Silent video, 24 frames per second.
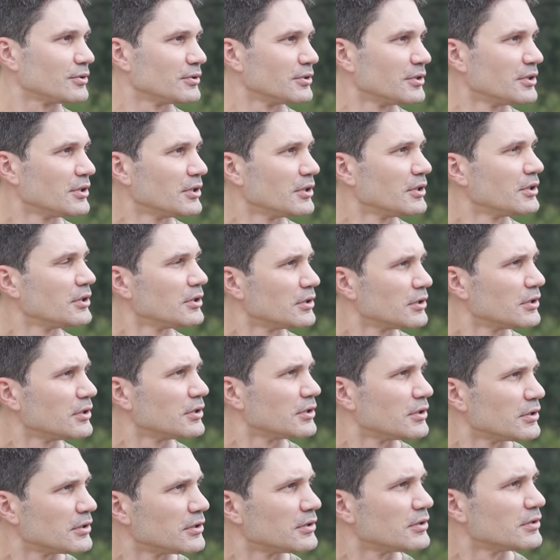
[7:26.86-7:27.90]

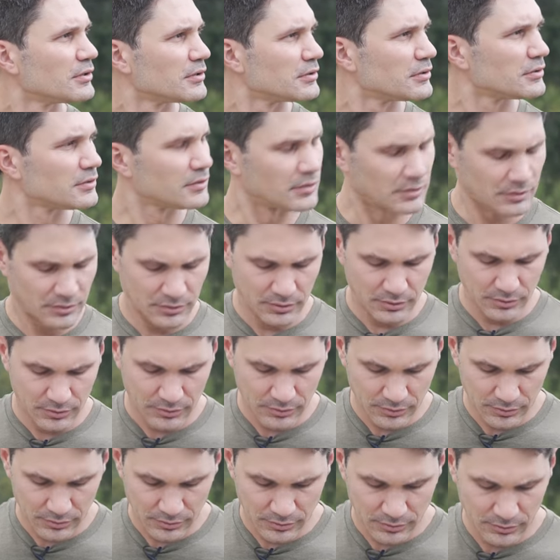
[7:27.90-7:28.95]

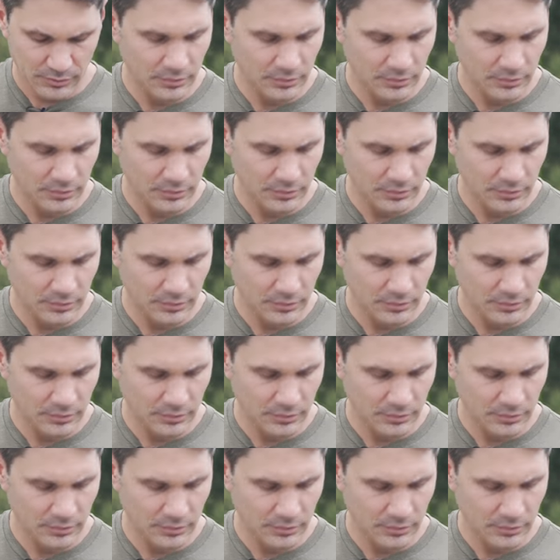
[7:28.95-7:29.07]
[no speech]